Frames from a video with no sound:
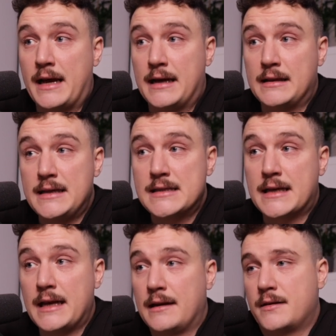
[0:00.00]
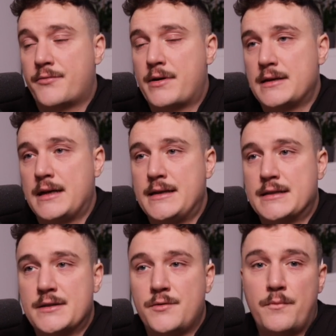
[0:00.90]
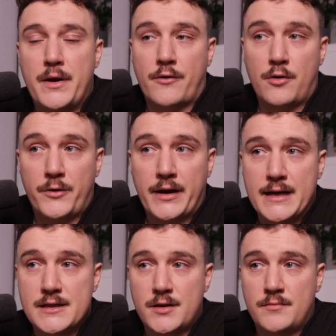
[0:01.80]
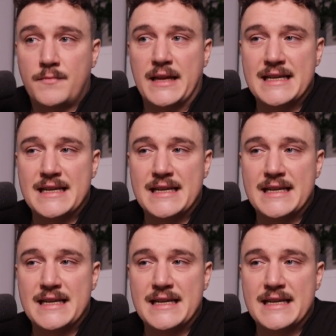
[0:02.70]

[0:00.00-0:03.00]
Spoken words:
And this skill translates to better communication,